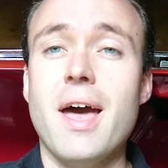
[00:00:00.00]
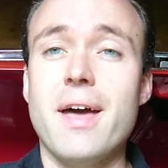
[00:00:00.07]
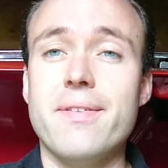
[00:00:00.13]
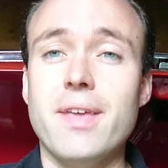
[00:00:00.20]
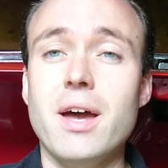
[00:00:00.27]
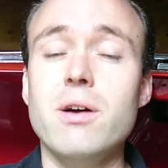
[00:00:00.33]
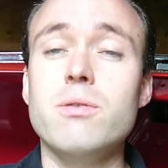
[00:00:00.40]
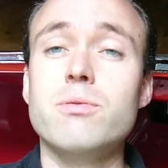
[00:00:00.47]

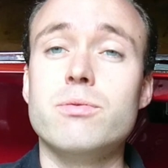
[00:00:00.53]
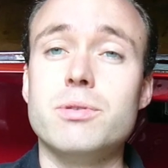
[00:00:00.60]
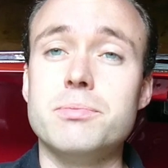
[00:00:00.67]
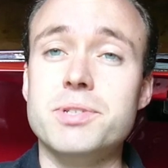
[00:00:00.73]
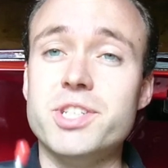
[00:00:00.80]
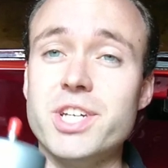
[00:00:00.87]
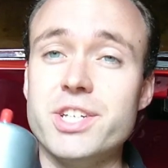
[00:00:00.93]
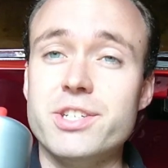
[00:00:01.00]
and now we'll
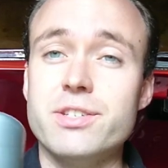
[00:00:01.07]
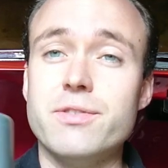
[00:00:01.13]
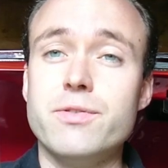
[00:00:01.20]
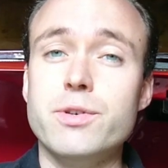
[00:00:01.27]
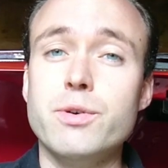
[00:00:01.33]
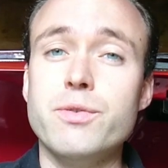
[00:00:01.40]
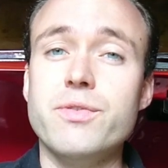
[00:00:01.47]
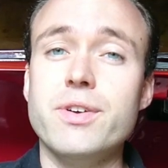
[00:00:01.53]
be changing the
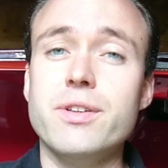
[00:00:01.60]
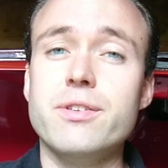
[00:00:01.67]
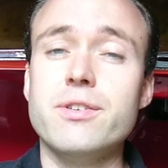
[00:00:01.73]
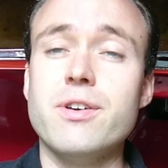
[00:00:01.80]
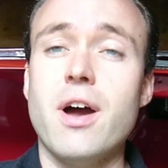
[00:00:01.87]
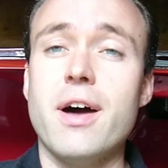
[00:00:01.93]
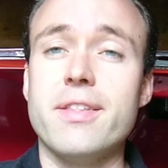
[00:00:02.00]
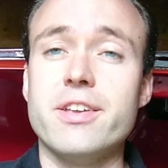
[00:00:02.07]
fuel
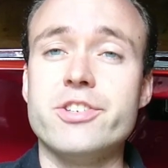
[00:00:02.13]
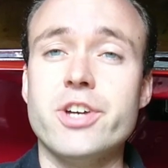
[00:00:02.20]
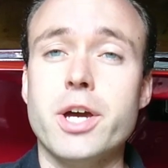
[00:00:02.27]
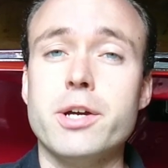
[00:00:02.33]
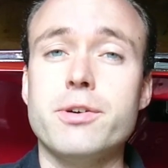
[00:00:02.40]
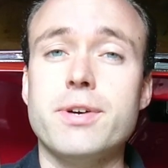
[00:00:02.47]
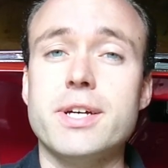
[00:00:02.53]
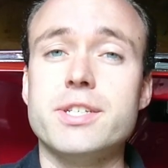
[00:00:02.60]
filter on a
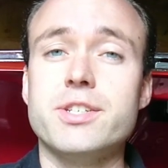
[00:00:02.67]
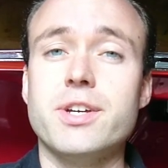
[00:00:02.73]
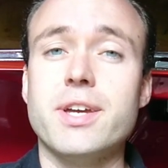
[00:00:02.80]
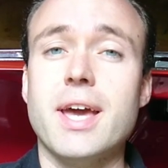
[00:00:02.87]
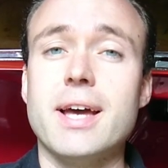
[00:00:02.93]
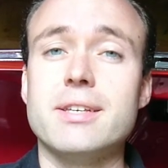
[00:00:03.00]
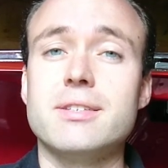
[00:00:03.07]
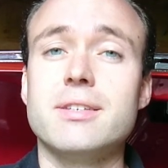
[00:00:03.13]
Jaguar X
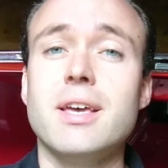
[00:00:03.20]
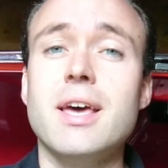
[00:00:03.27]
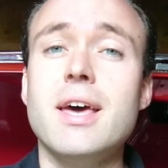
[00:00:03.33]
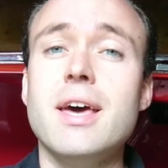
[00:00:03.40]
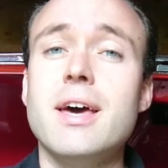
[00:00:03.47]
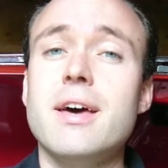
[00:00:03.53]
J S.